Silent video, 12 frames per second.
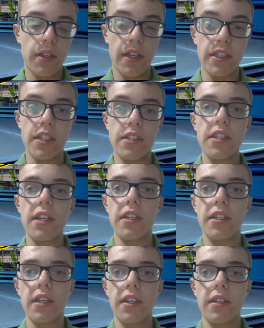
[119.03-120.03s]
as I
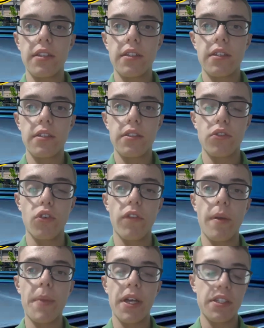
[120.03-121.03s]
say,
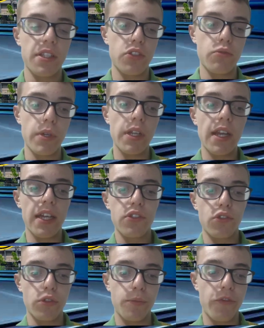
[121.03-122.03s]
November since we last
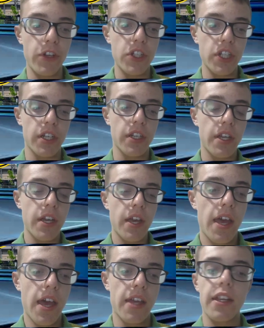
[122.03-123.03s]
saw him feature
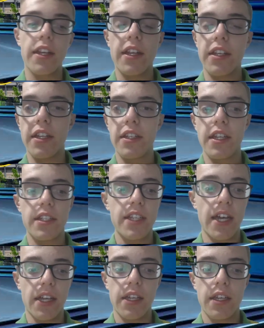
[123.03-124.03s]
and then of the
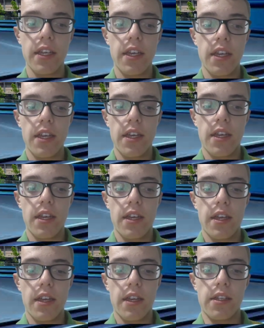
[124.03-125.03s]
attack.
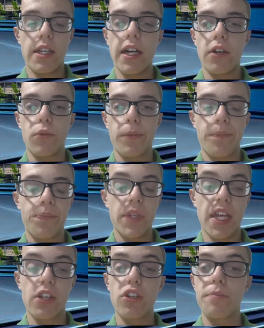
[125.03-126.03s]
Now,
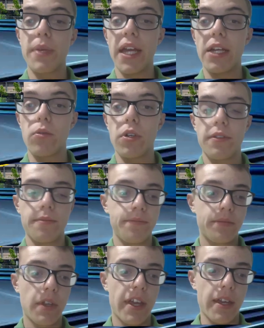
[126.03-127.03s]
it could be anyone,
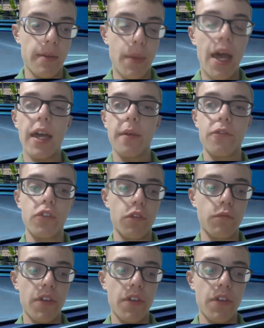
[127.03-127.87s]
uh, but I've gone